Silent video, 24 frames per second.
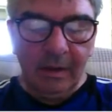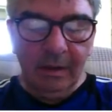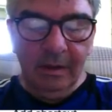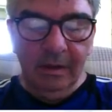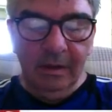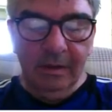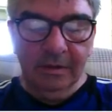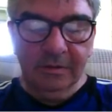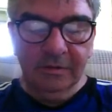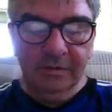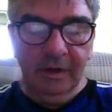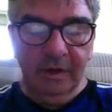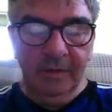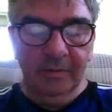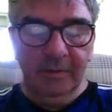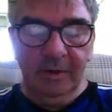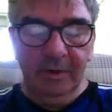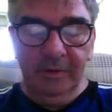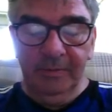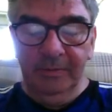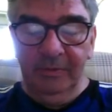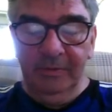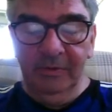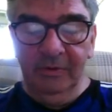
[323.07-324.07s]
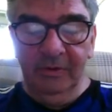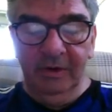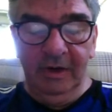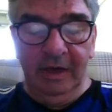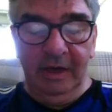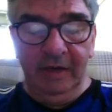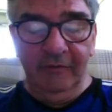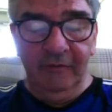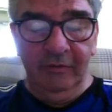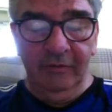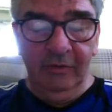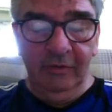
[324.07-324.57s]
So I'm going to put
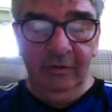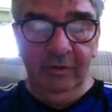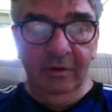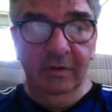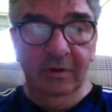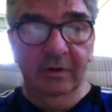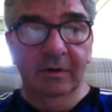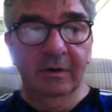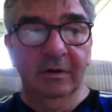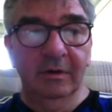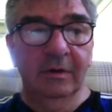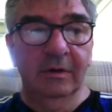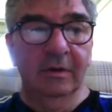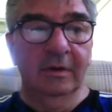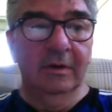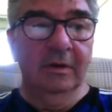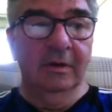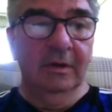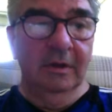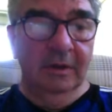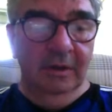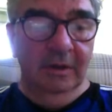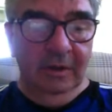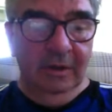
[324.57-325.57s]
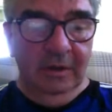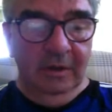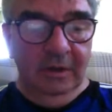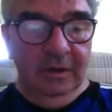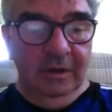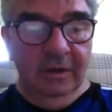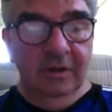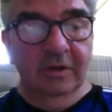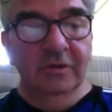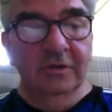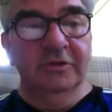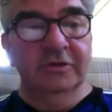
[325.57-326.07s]
level
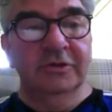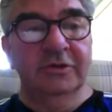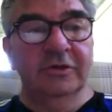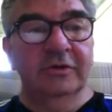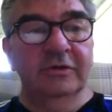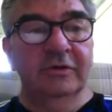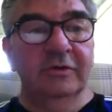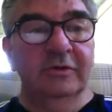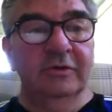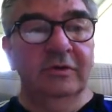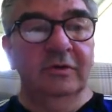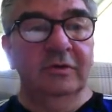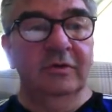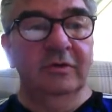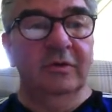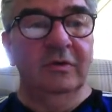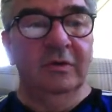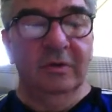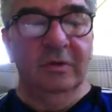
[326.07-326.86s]
2